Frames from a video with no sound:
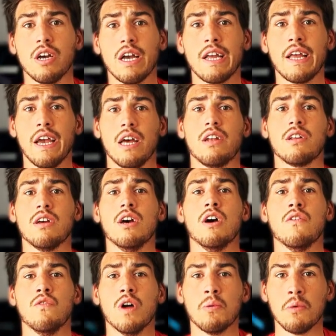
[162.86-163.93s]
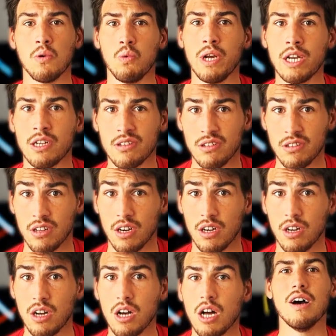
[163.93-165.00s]
I get where my weaknesses are.
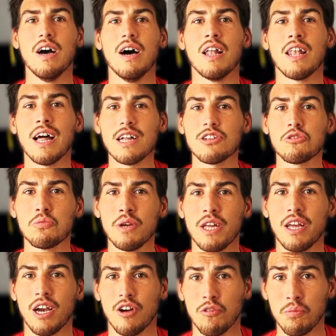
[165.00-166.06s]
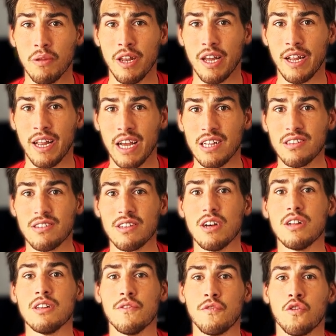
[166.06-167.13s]
Last week I have played against
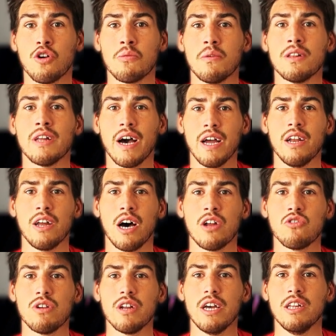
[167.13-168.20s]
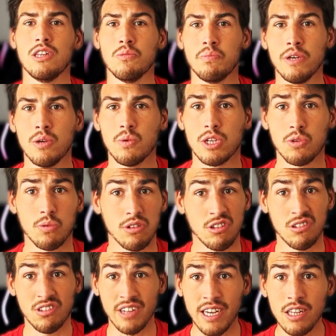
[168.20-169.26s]
the former 900 ATP, which was
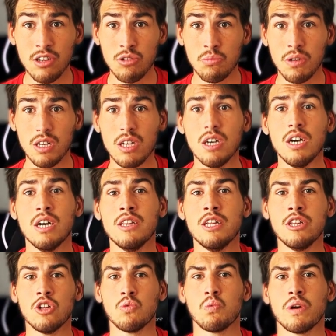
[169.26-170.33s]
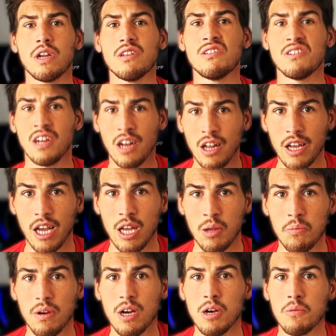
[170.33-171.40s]
insane to me, did not win a single game,
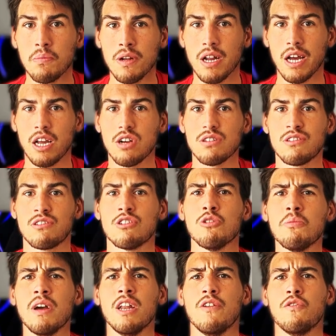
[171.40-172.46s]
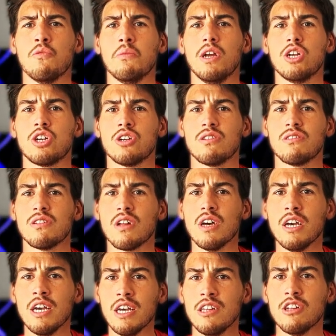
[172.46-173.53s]
but I got so many information
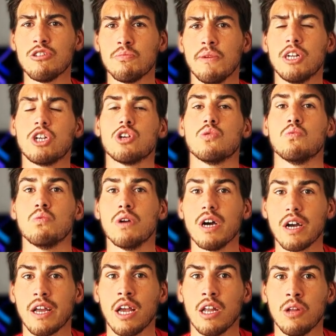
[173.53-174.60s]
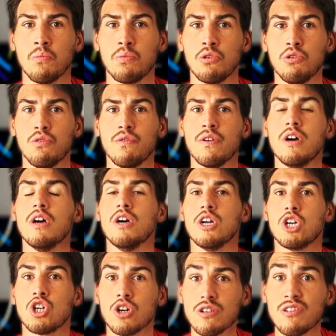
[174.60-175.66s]
in this match where I can improve.
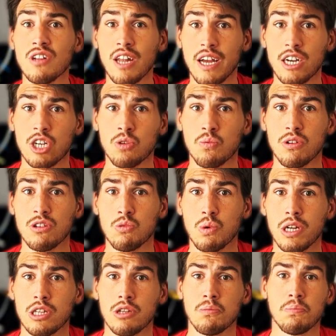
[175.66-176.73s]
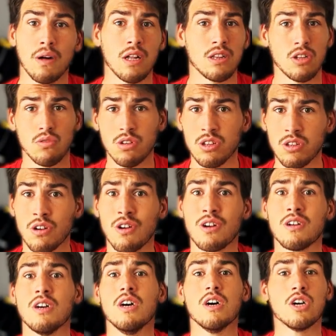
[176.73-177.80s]
Shot selection was a vital part, the return,
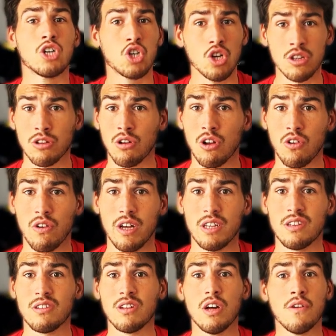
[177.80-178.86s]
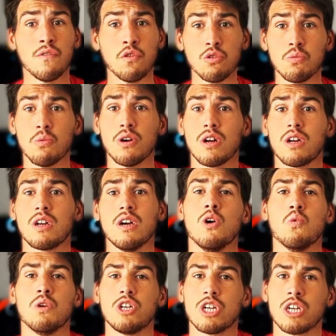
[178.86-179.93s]
shot tolerance, footwork,
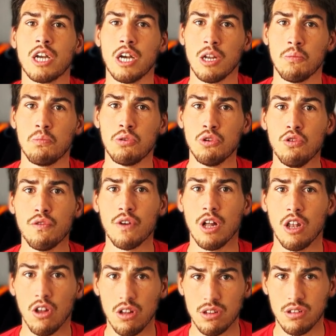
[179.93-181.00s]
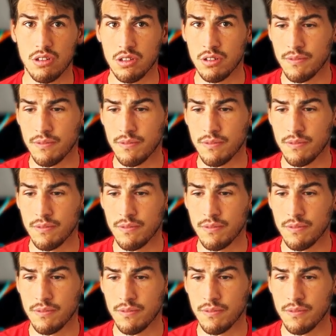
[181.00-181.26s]
which I can improve a lot.